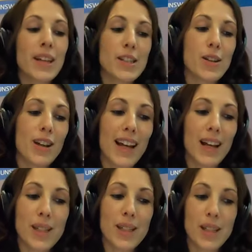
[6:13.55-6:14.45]
So like
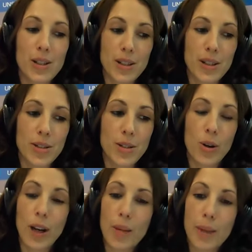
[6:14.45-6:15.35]
I was just
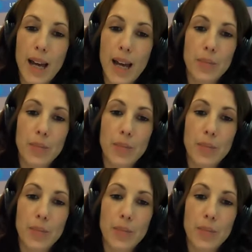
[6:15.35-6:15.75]
talking about